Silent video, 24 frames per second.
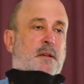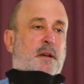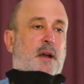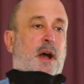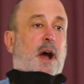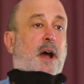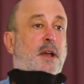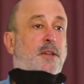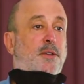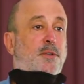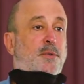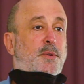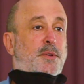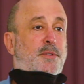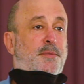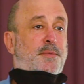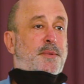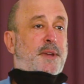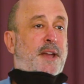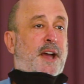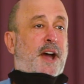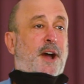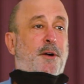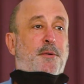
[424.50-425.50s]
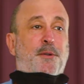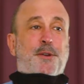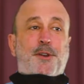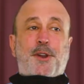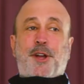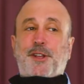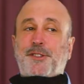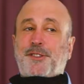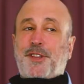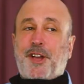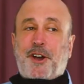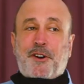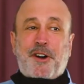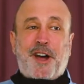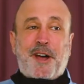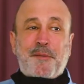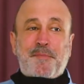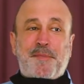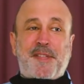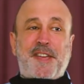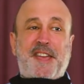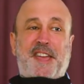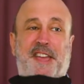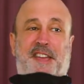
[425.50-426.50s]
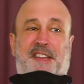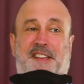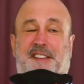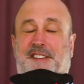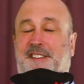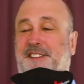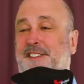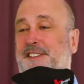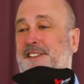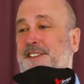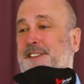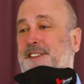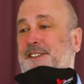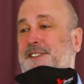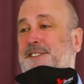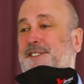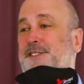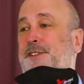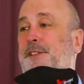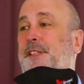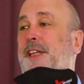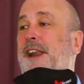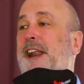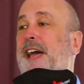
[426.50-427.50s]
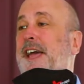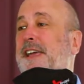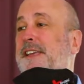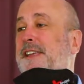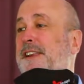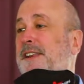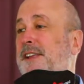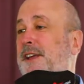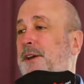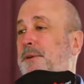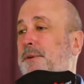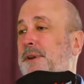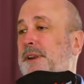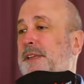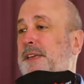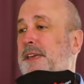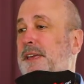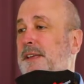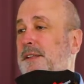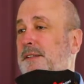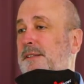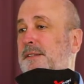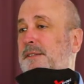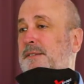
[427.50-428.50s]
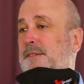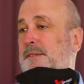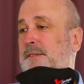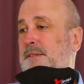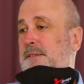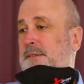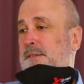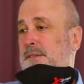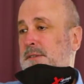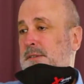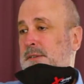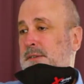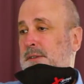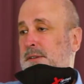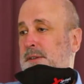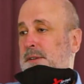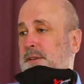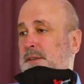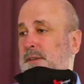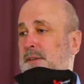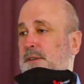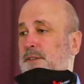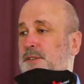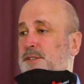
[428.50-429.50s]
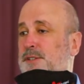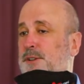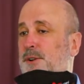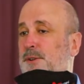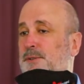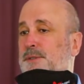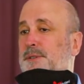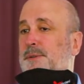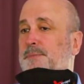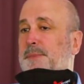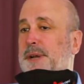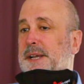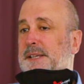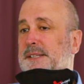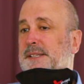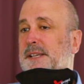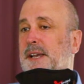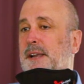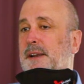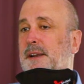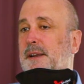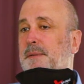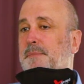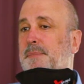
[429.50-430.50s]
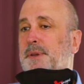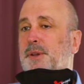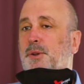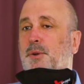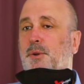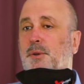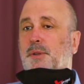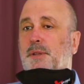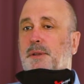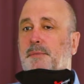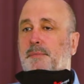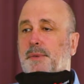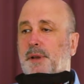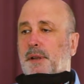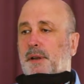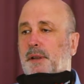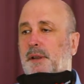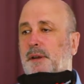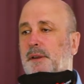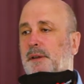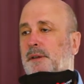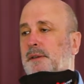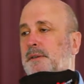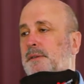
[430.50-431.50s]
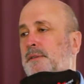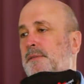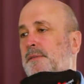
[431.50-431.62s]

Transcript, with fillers: Are you with me? I will not go up there so that I can go and kill and slaughter my son and be called a murderer.